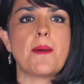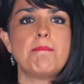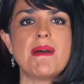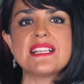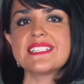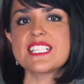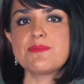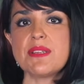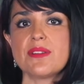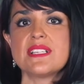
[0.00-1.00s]
the best
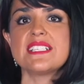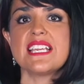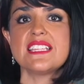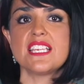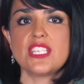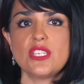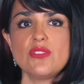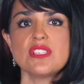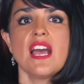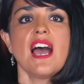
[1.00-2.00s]
experience in the
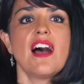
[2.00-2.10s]
use